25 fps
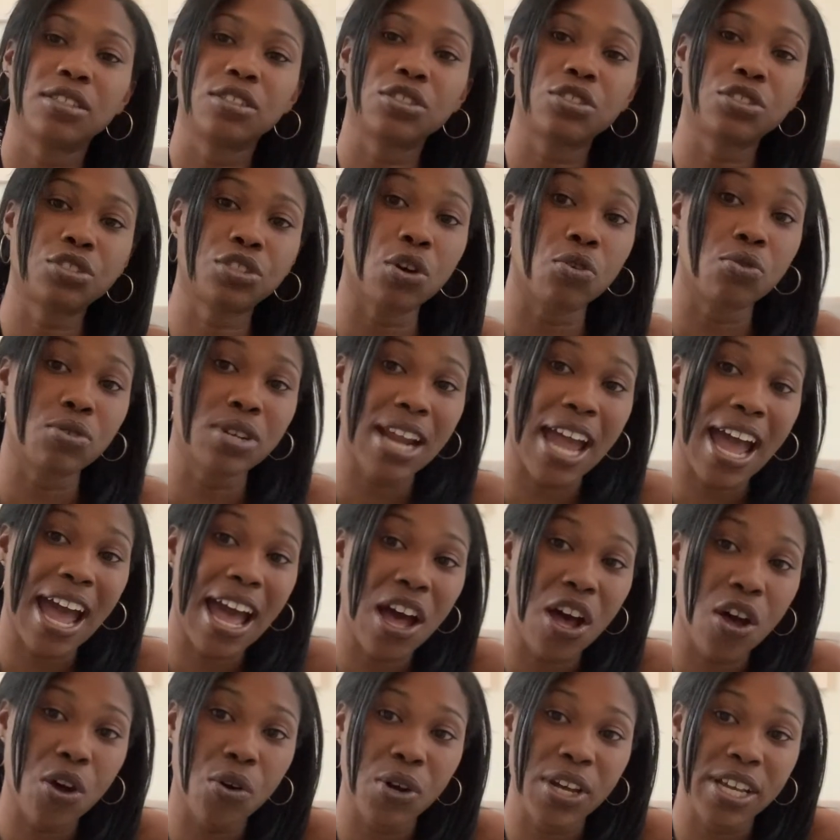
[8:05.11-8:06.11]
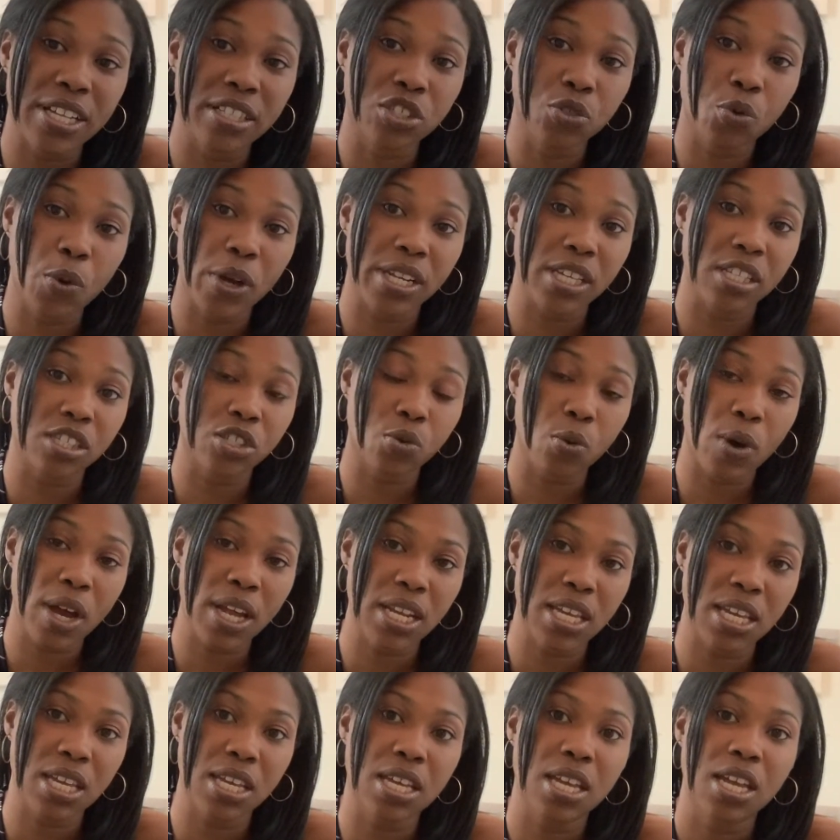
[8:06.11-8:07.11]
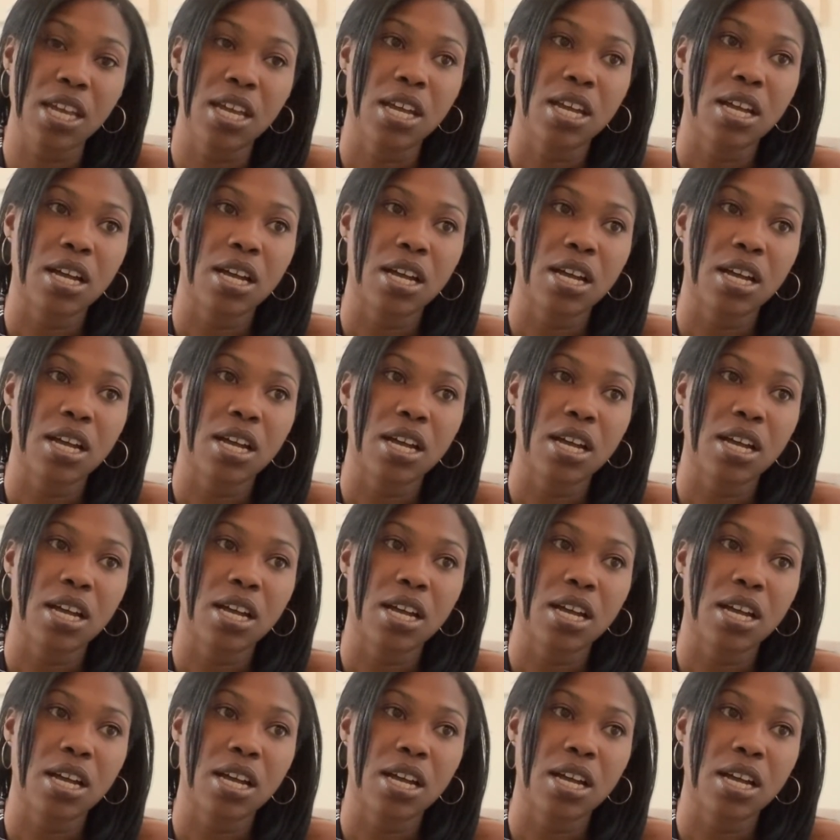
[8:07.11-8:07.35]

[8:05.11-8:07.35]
So now in 2020,